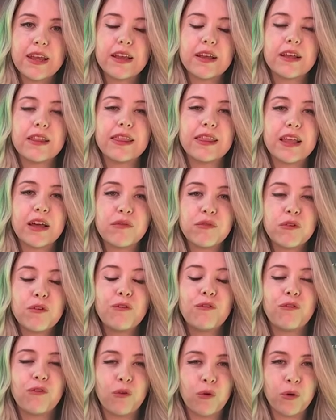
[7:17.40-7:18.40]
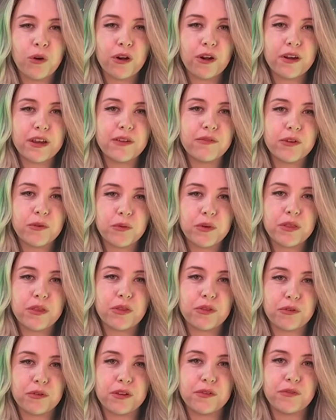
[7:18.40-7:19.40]
level 4, even with a
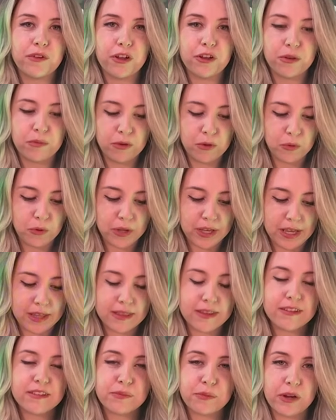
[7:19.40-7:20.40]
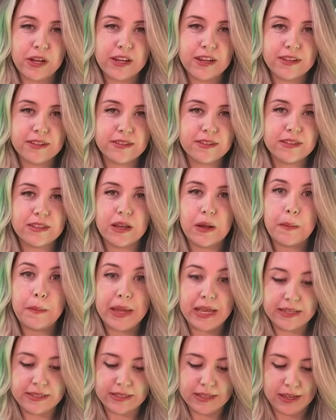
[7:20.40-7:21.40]
30 volume, you will get this brightness.
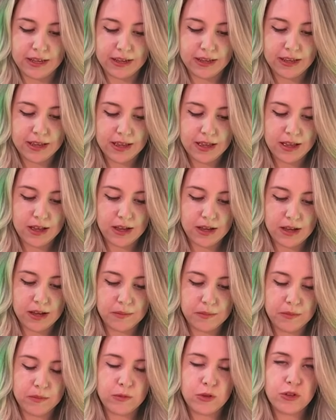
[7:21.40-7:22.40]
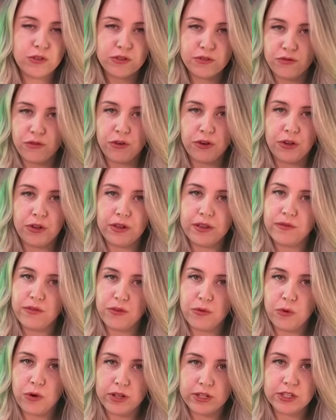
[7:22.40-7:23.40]
Amazing. Use foil if you
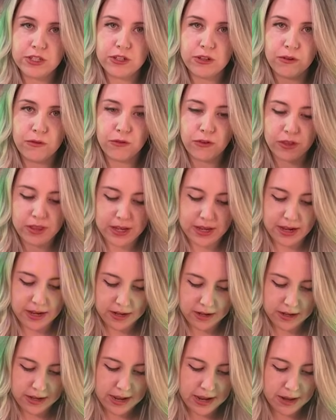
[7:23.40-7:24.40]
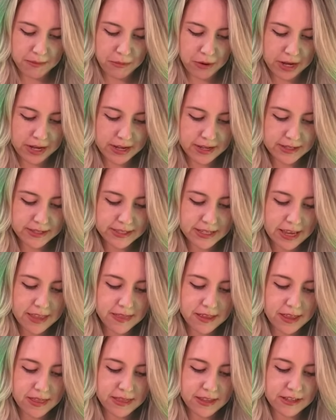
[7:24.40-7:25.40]
want to for that added brightness. And
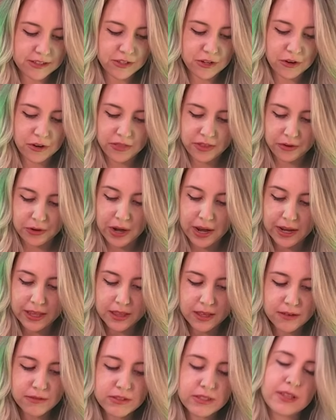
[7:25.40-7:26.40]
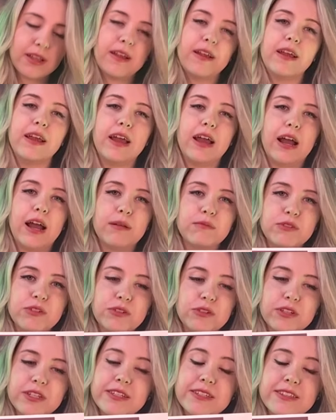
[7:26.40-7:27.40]
then these are their high lifts,
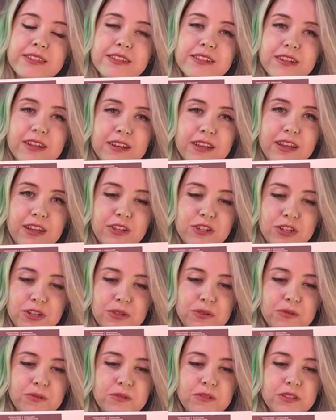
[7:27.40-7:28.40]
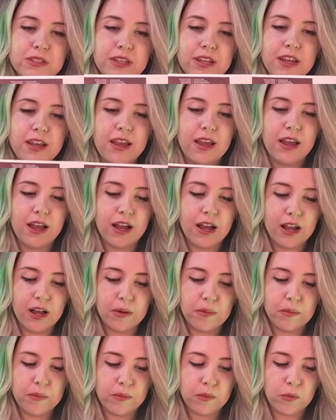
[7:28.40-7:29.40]
absolutely stunning tones.
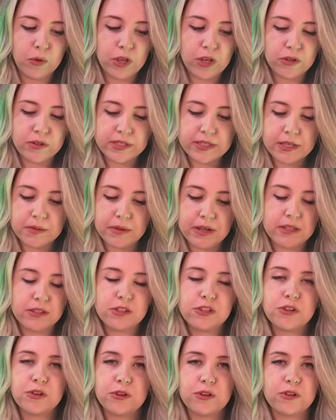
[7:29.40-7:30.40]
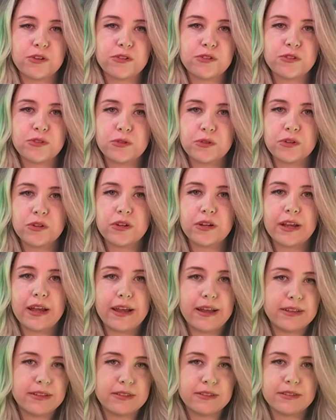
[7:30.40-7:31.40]
We use them as toners or
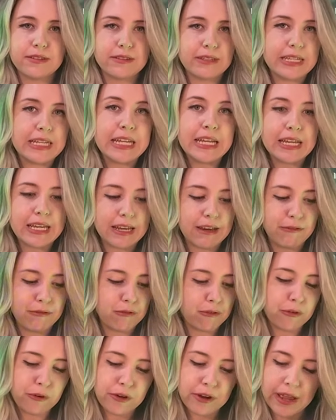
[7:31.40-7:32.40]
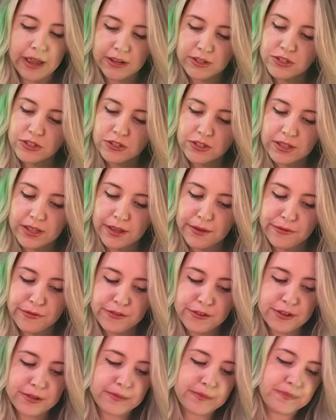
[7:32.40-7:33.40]
as needed for extra lift.